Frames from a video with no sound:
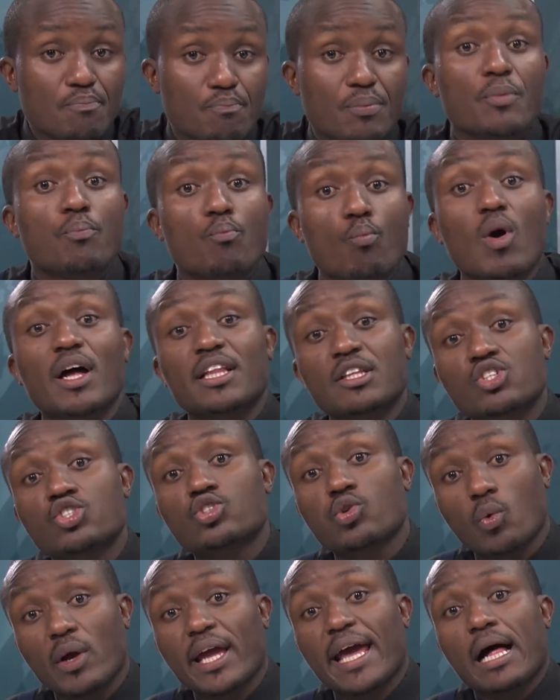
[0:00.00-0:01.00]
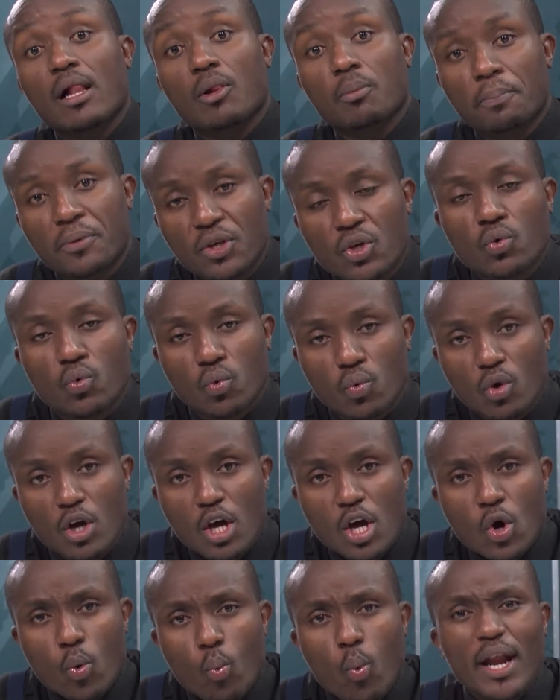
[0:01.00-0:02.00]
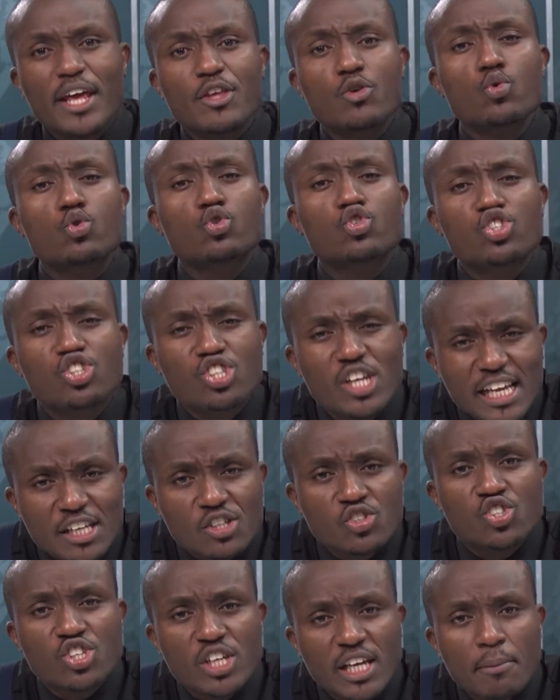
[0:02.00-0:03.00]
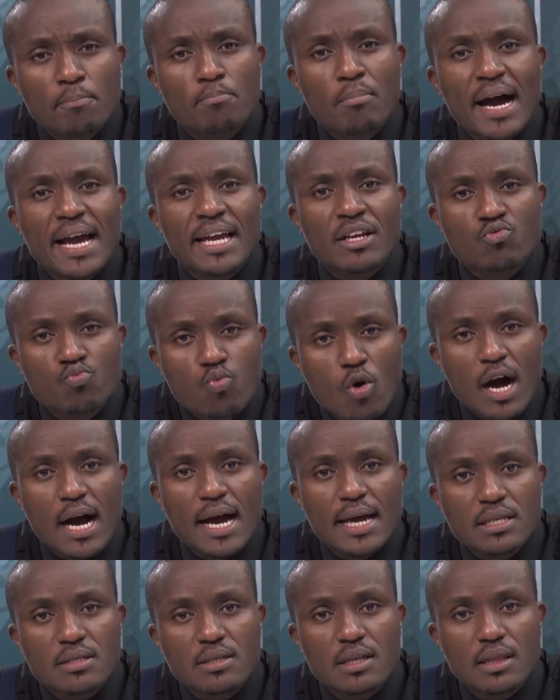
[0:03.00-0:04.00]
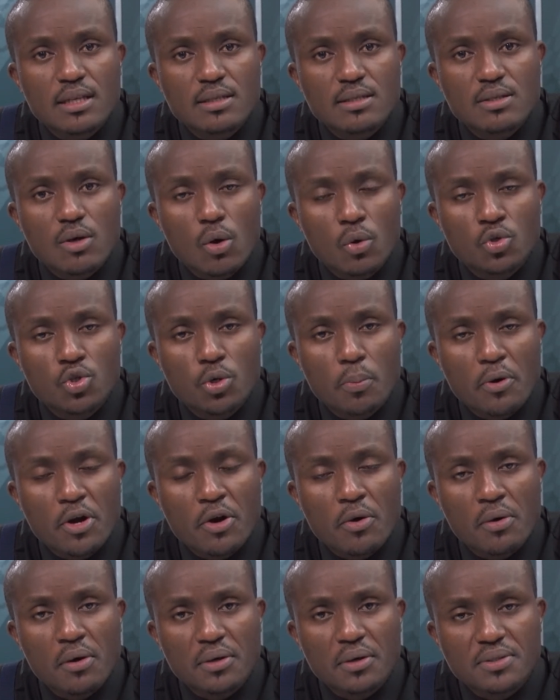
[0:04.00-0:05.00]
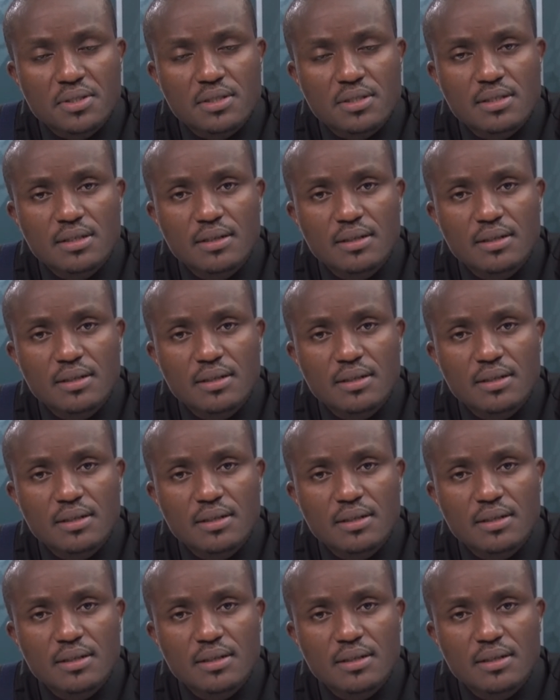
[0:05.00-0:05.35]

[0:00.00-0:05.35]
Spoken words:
we want to help you? What are you changing mind-wise in these entrepreneurs?